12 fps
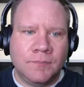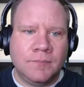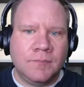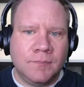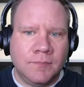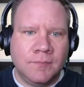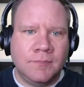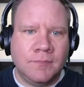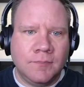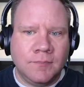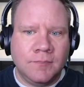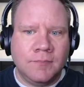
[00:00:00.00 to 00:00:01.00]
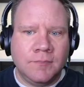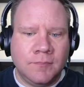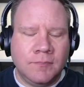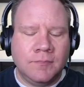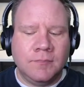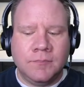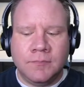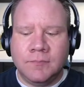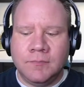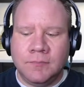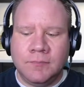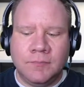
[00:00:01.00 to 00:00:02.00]

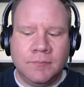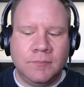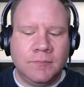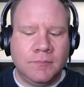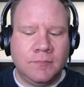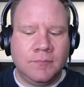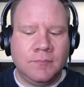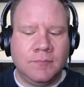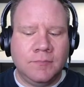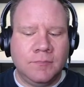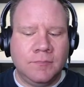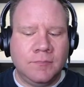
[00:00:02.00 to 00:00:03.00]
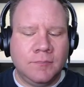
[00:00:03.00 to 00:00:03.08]
This person isn't speaking.